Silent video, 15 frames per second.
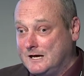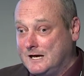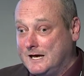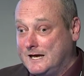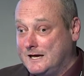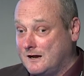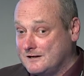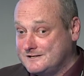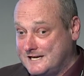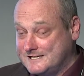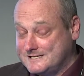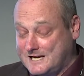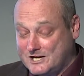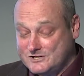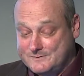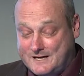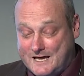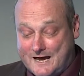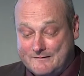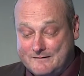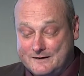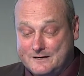in our test catchment
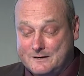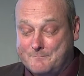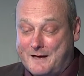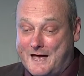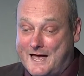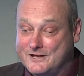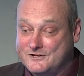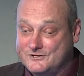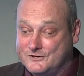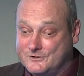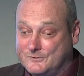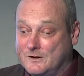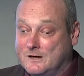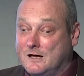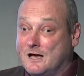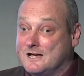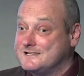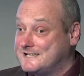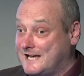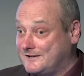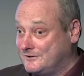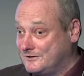area compared to a
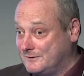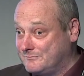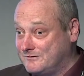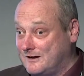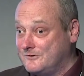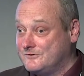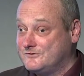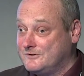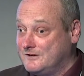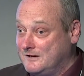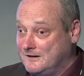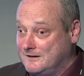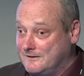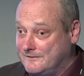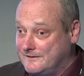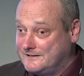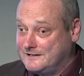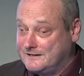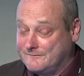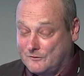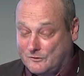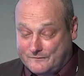scattergun approach that didn't
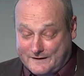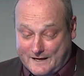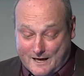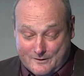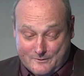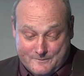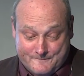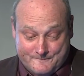involve EO.